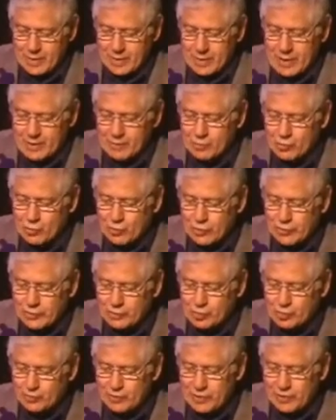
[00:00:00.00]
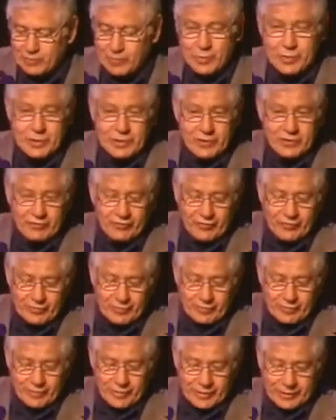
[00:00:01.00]
I'm going to be brief,
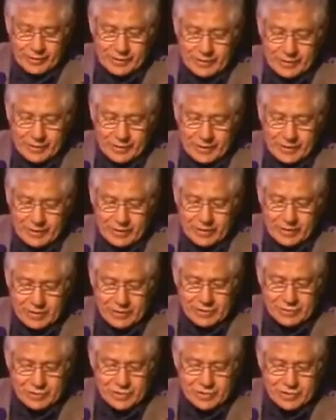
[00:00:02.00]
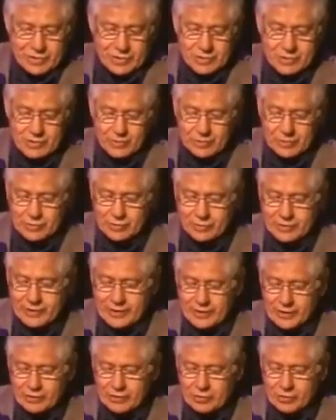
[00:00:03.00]
but I just want to
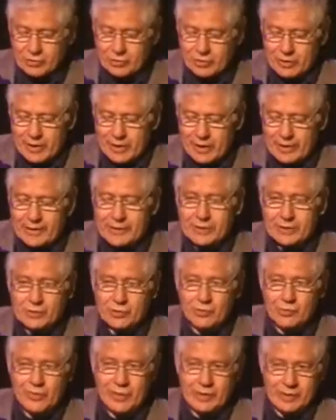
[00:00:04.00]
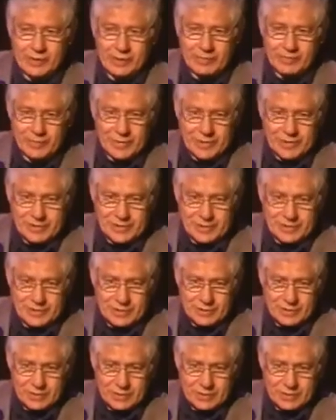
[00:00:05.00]
tell you how I got to Bergen-Belsen.